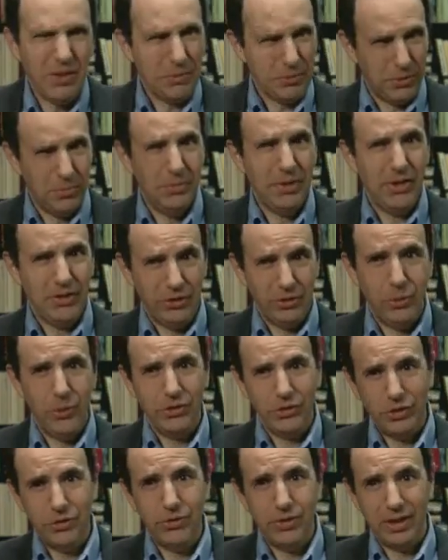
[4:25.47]
up some bells and
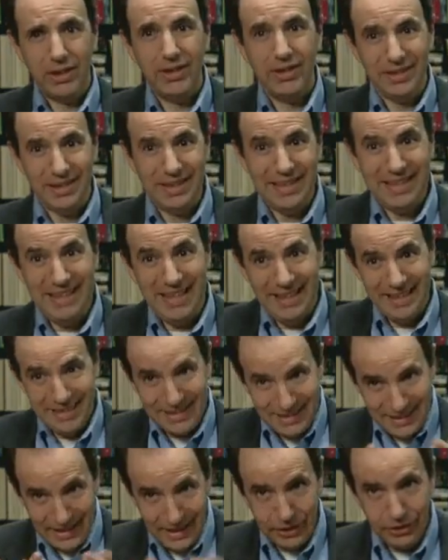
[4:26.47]
whistles, frankly, to get
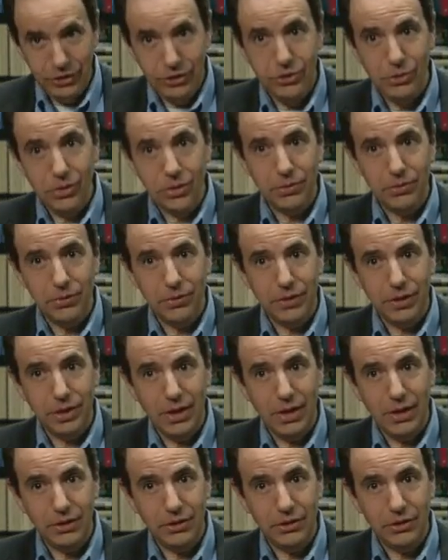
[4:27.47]
it down to
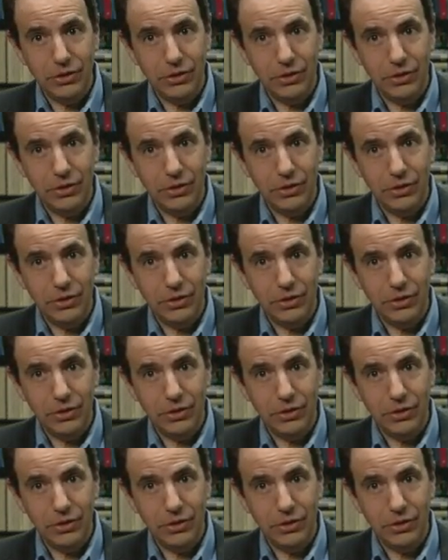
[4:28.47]
$250?